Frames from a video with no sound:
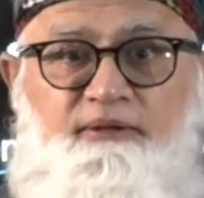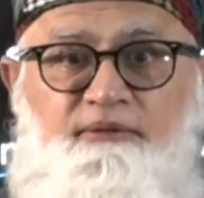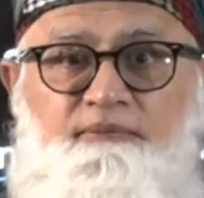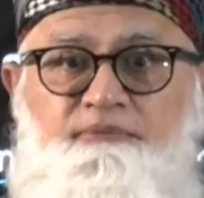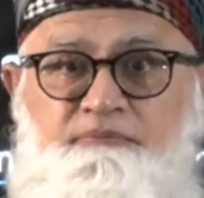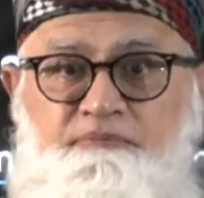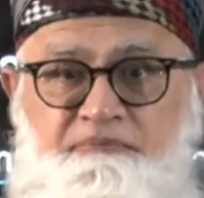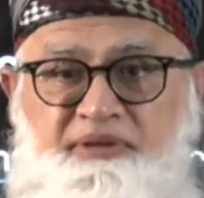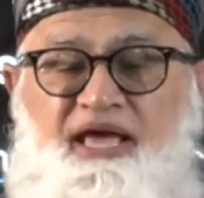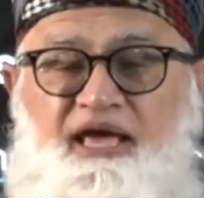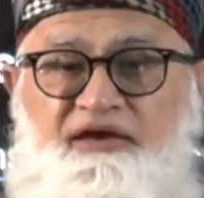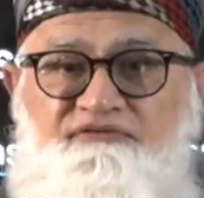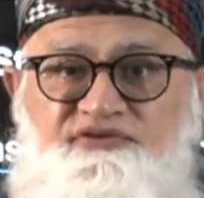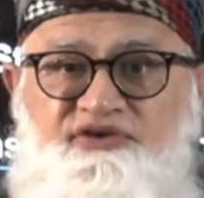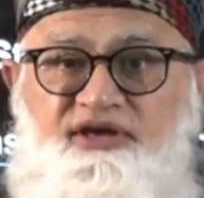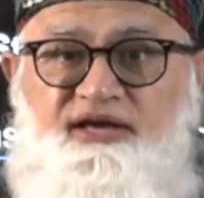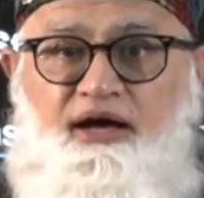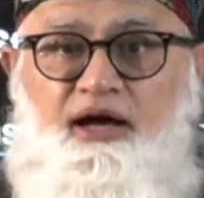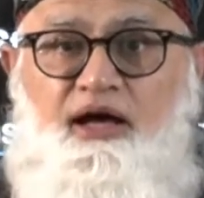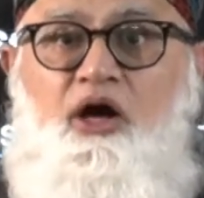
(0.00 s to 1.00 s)
be a
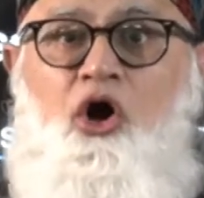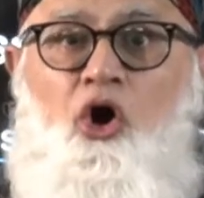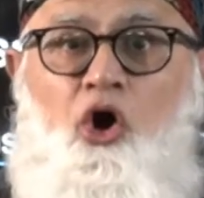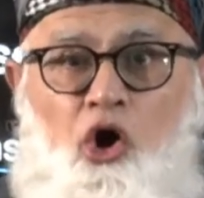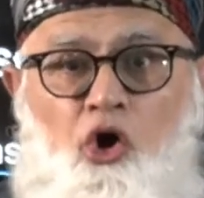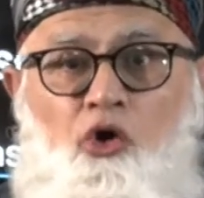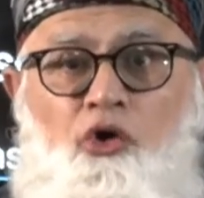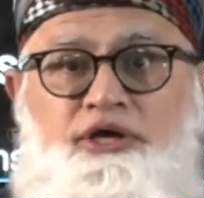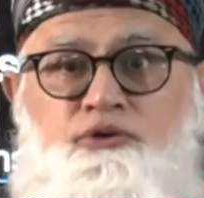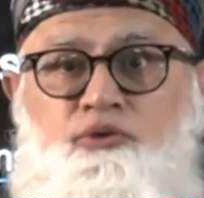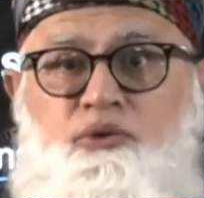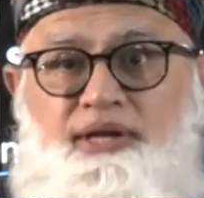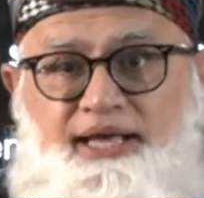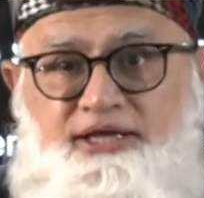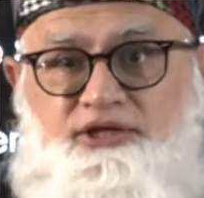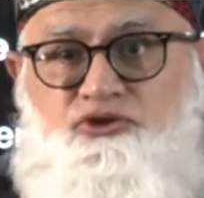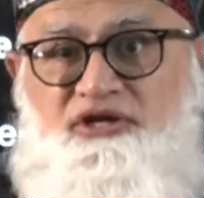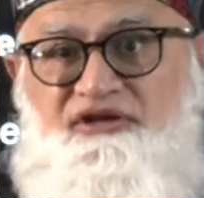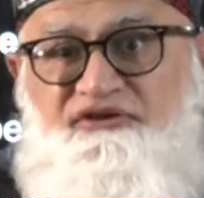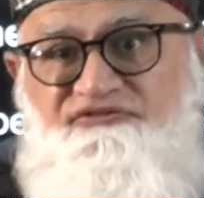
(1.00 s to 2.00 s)
figure, or it will
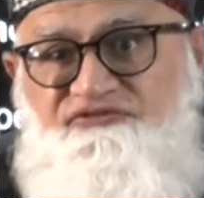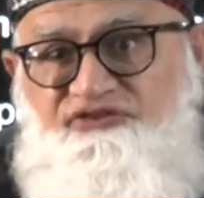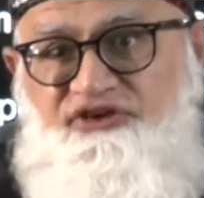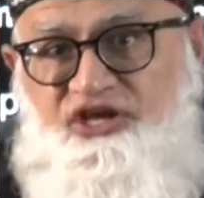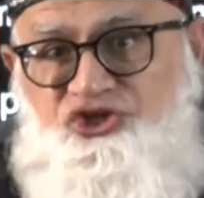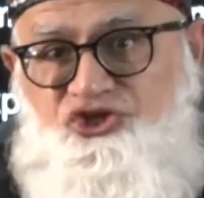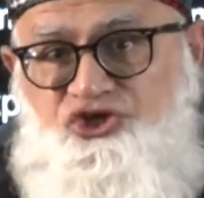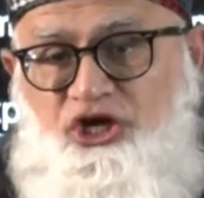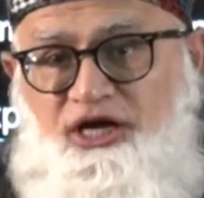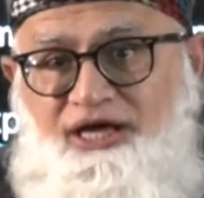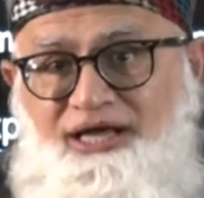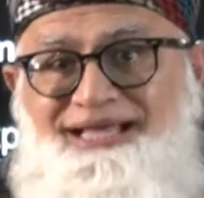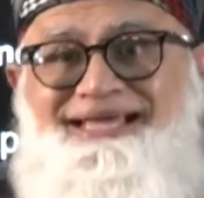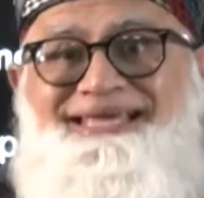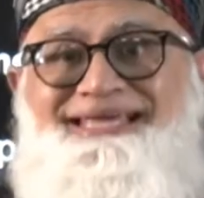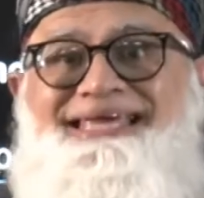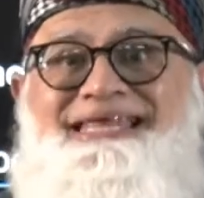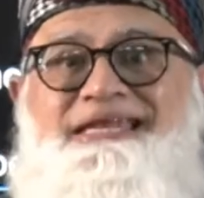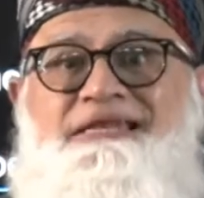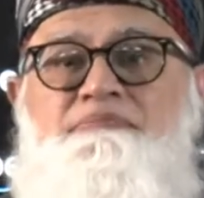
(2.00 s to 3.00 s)
actually feature
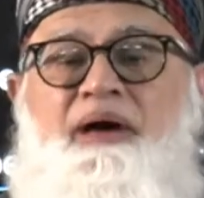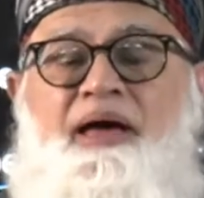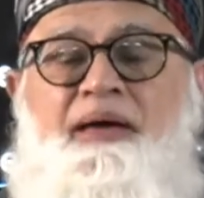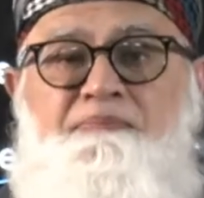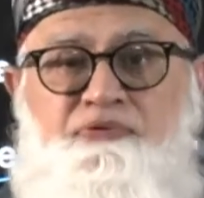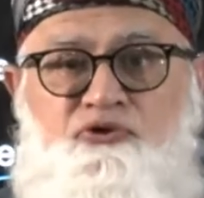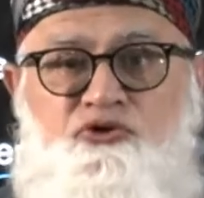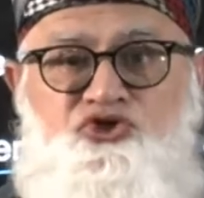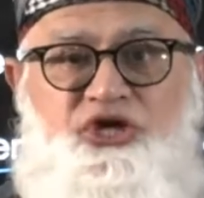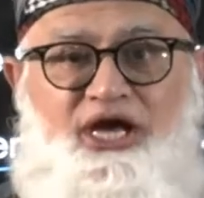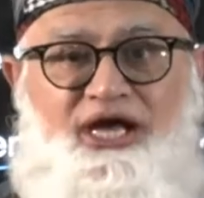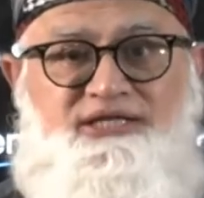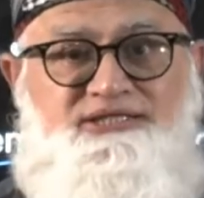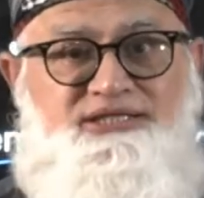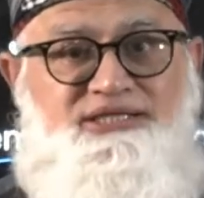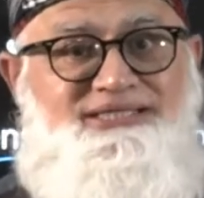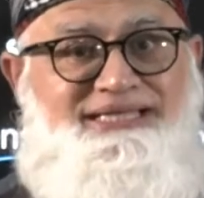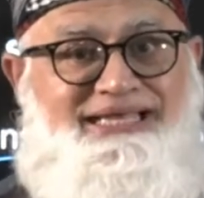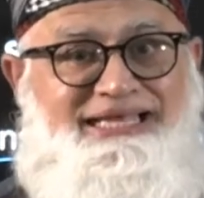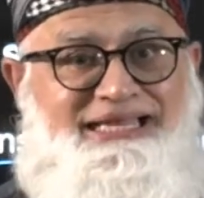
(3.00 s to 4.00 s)
in my
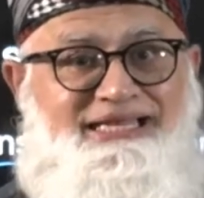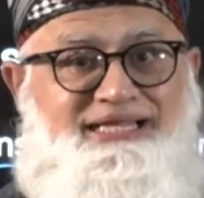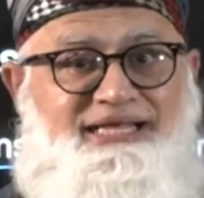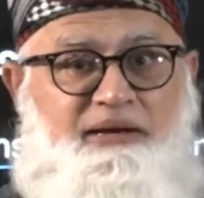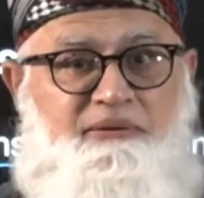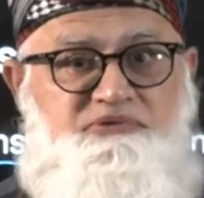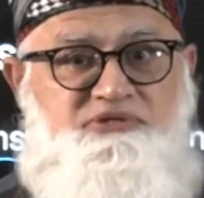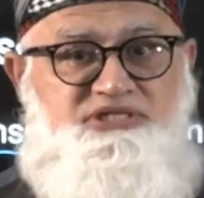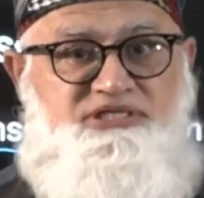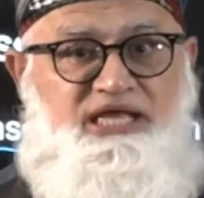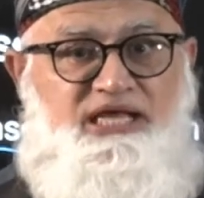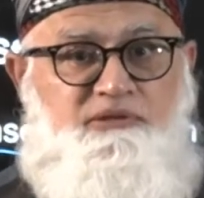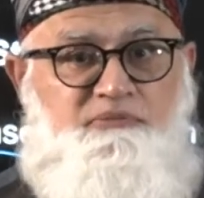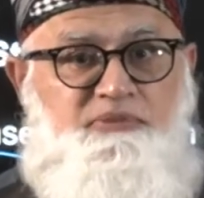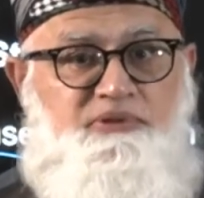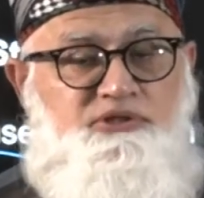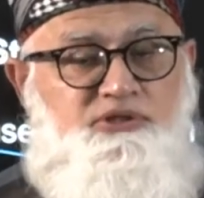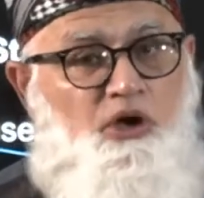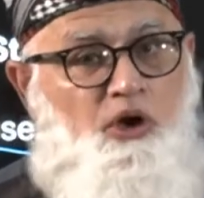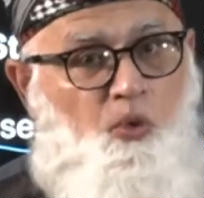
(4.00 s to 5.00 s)
projected income
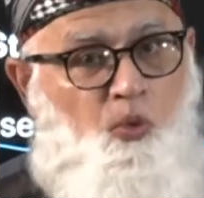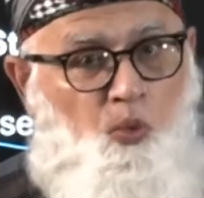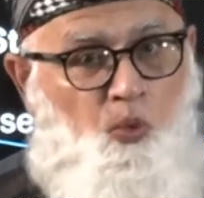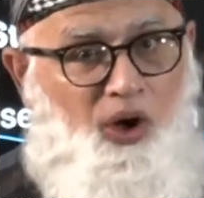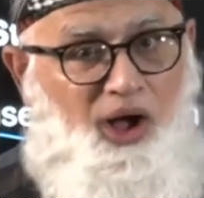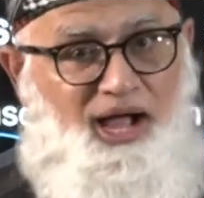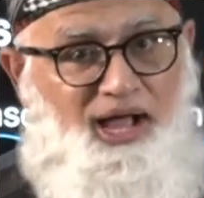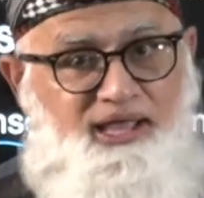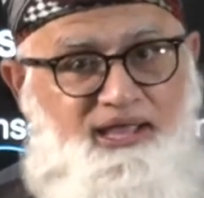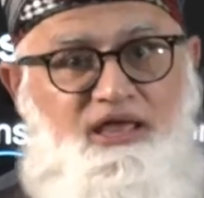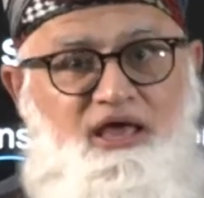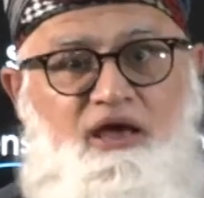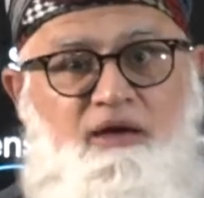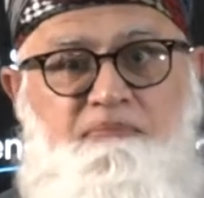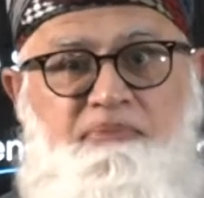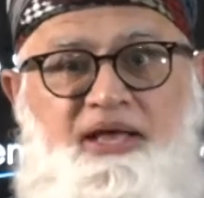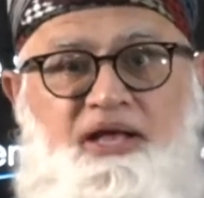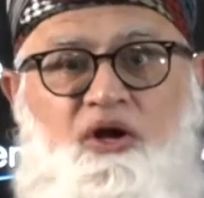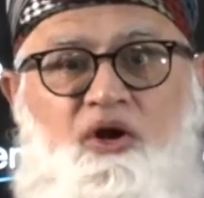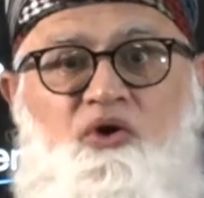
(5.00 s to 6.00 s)
statement. Why?
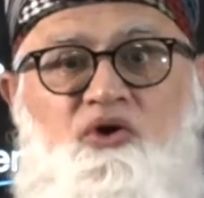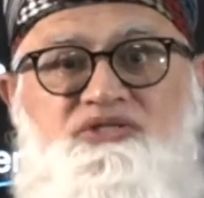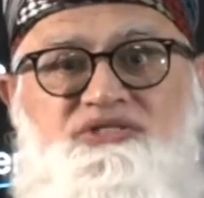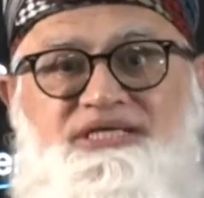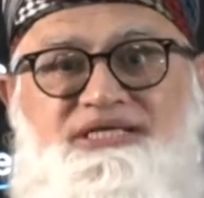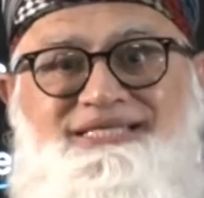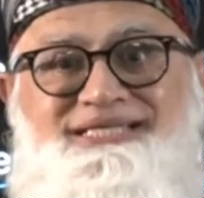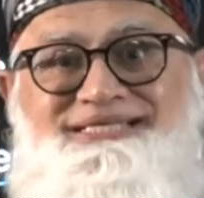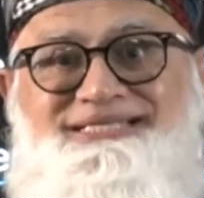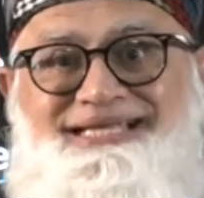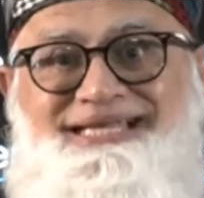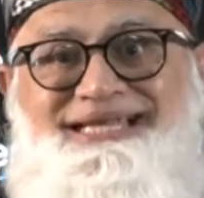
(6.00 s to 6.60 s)
Because it is an